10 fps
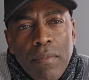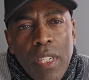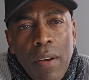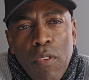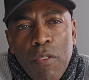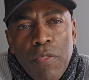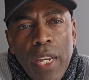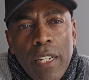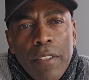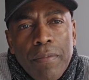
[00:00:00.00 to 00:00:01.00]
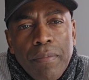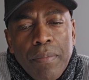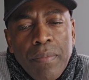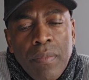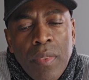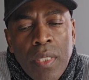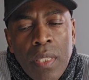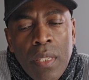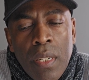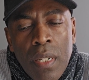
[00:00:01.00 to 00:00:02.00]
You have no faith.
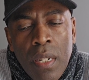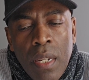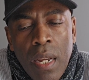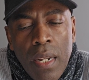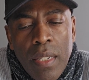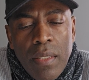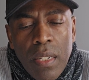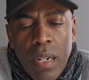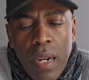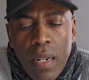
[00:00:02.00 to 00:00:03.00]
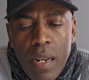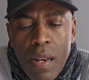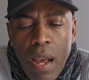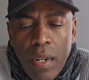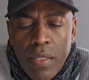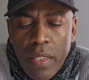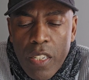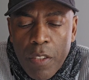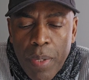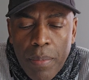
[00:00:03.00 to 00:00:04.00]
And these are the kind of
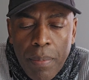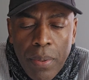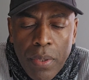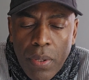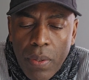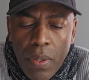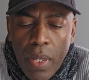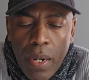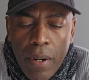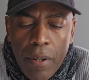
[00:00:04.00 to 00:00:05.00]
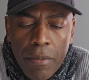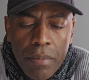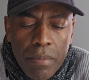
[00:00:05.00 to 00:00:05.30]
nonsense people put out there.